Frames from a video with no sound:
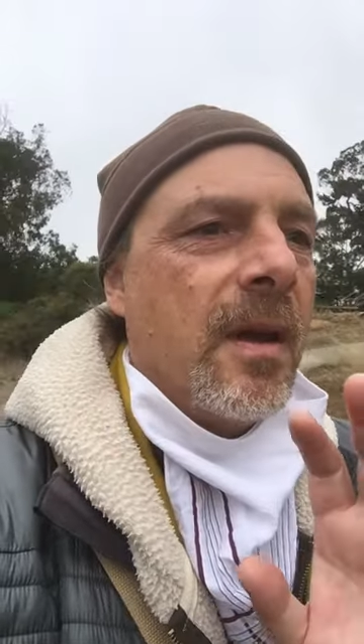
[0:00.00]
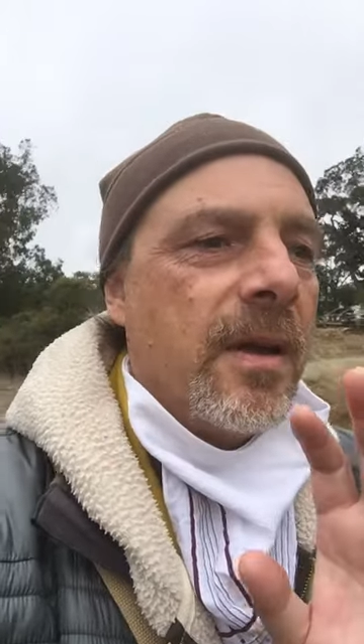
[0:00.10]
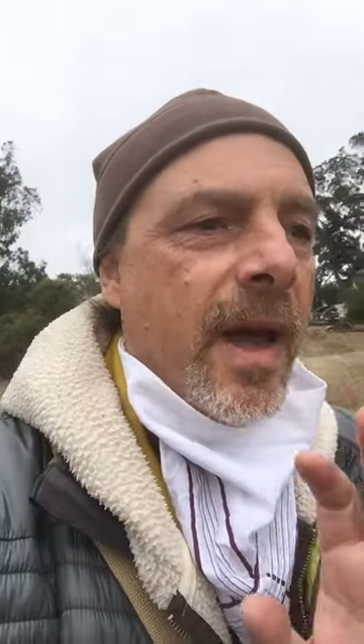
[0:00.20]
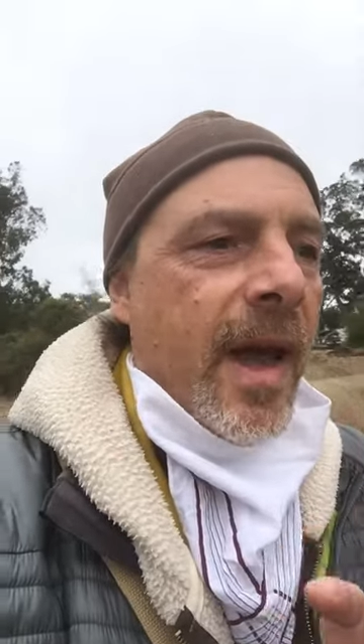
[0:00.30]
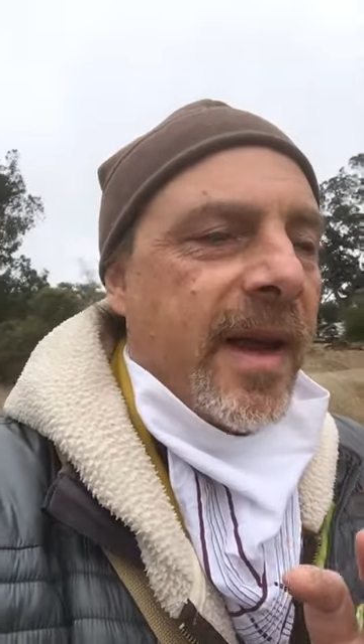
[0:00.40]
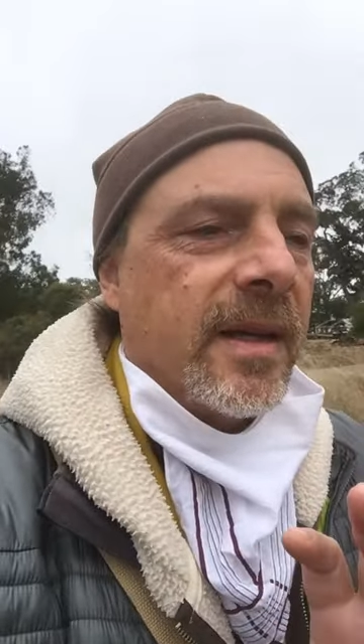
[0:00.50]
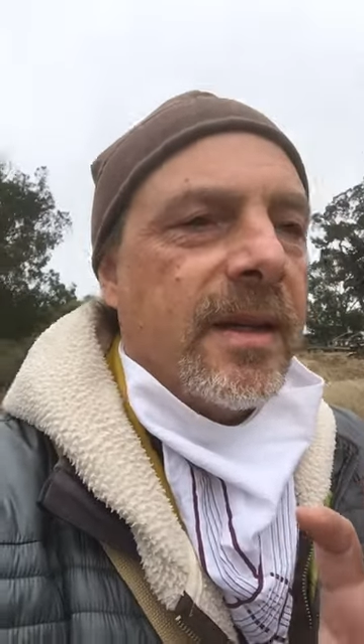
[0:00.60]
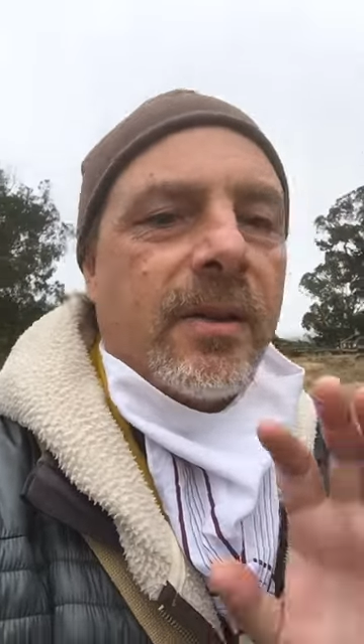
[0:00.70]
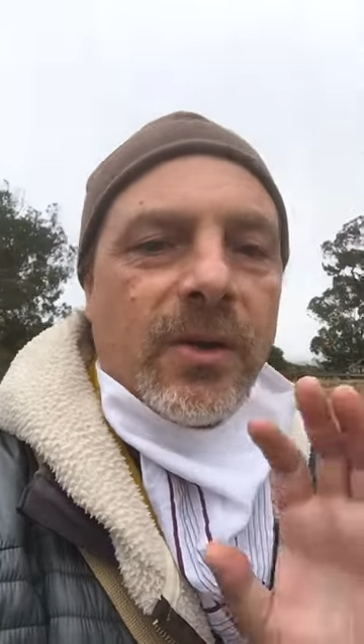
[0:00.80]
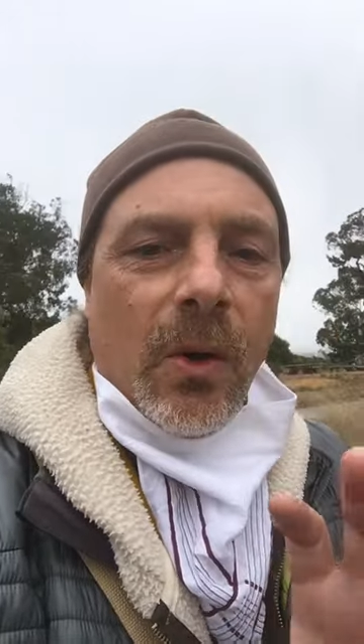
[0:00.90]
the
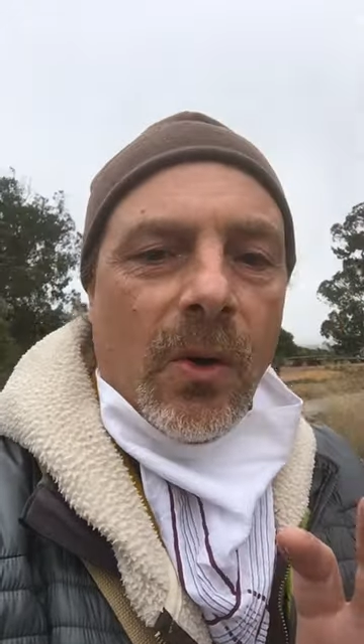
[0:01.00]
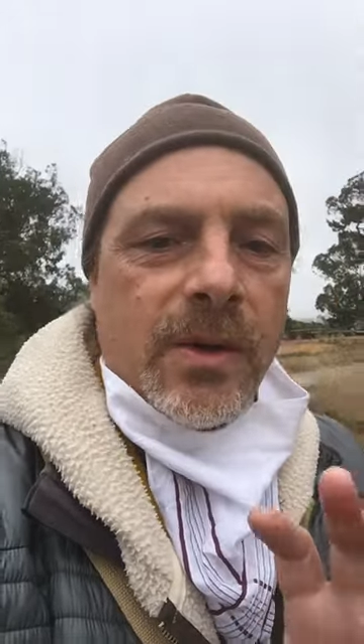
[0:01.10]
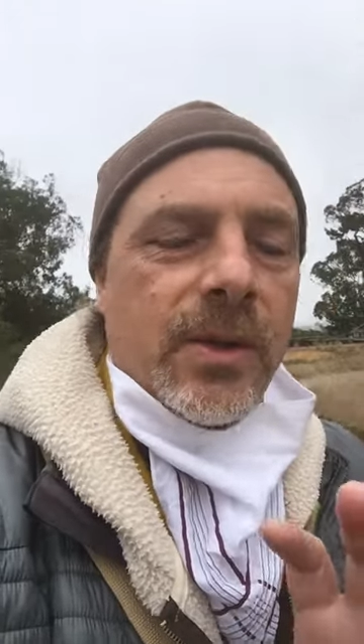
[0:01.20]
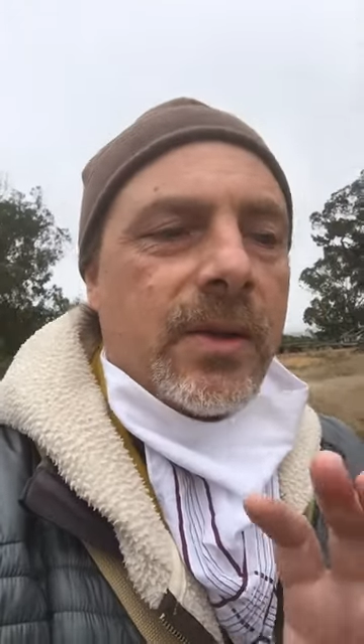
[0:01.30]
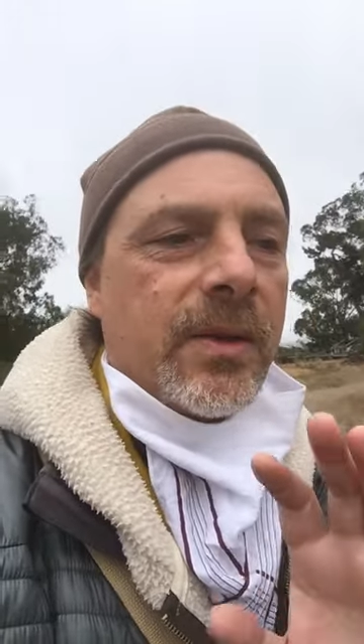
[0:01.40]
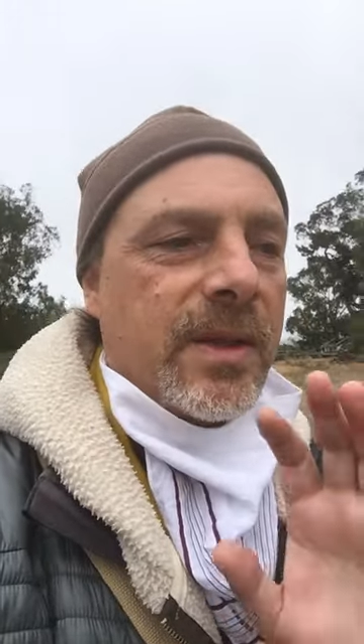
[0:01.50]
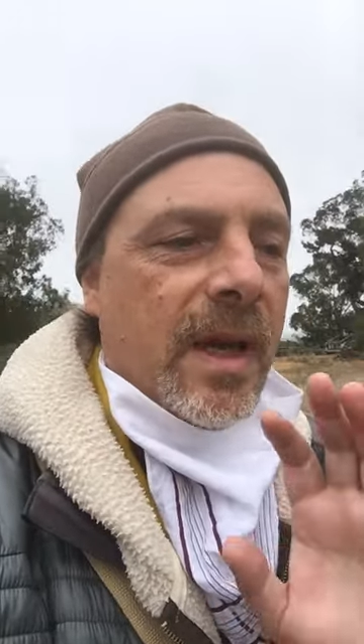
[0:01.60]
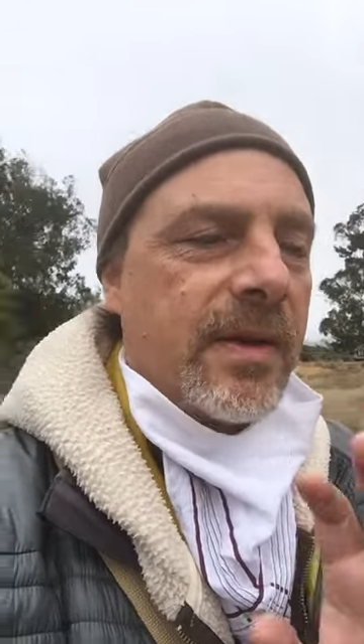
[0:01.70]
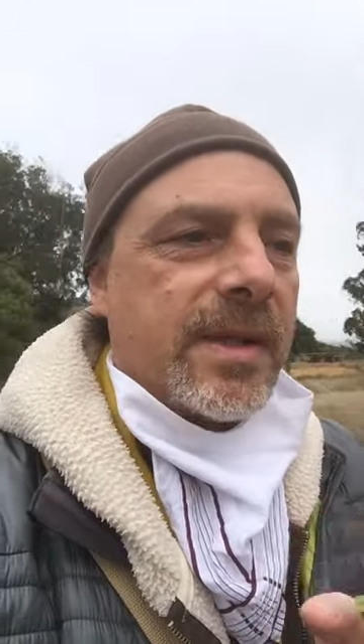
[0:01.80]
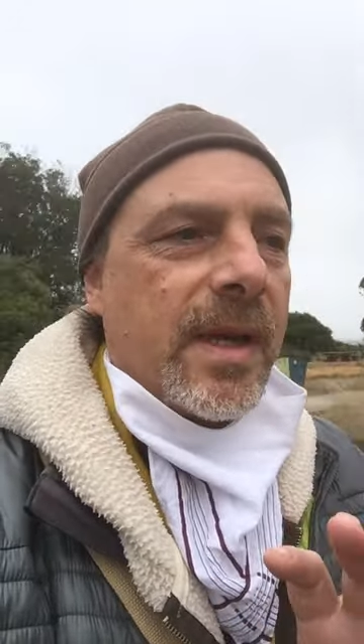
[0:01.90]
agony, the torture, the
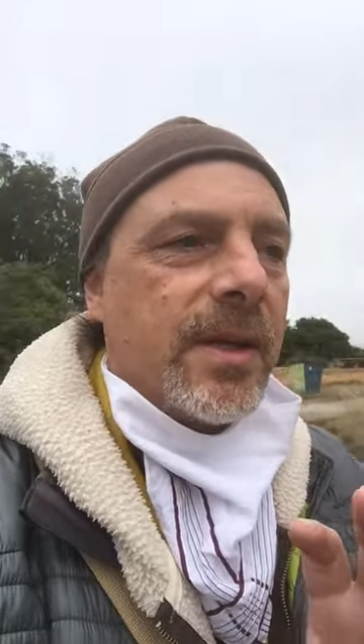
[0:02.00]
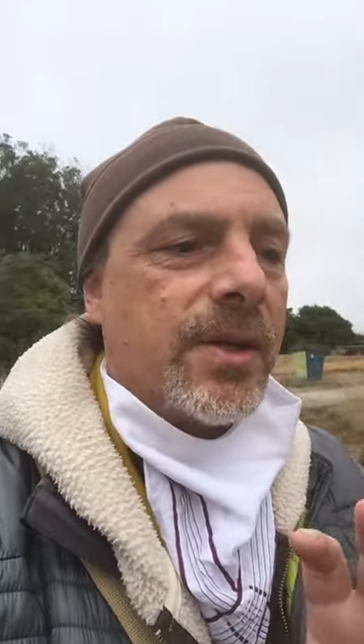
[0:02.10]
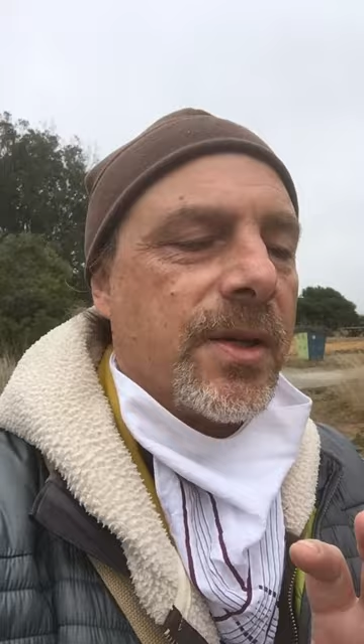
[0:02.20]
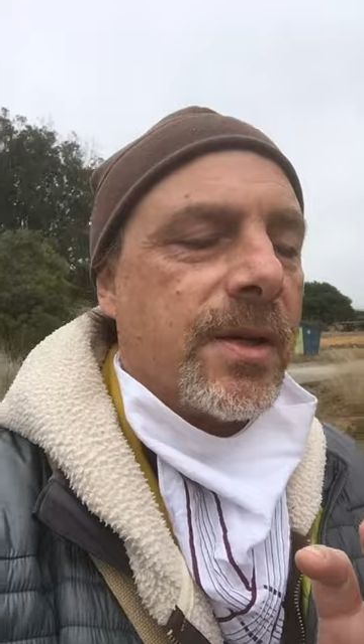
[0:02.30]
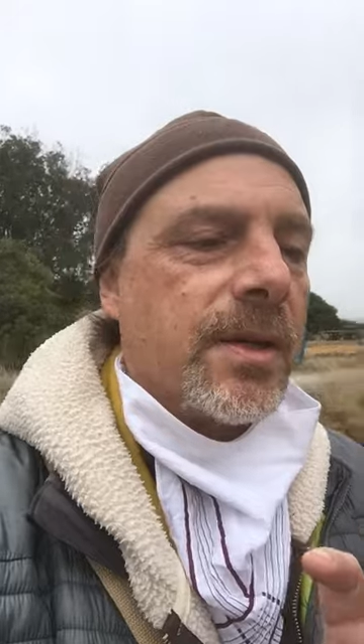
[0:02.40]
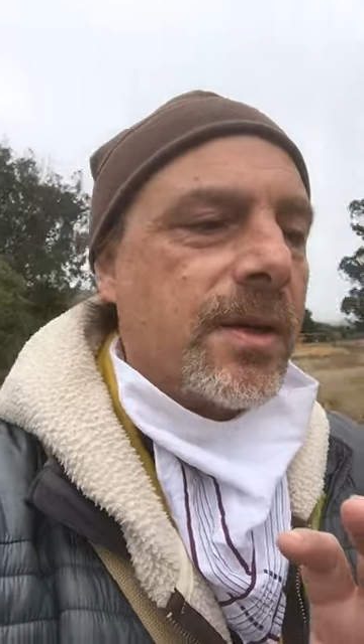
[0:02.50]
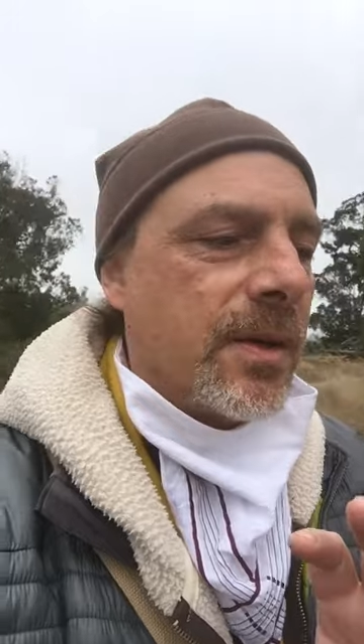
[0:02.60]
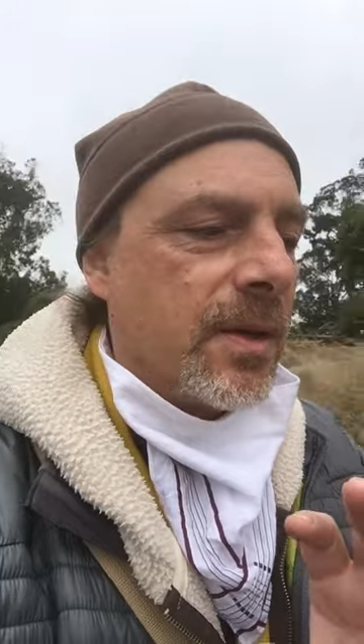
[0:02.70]
devastation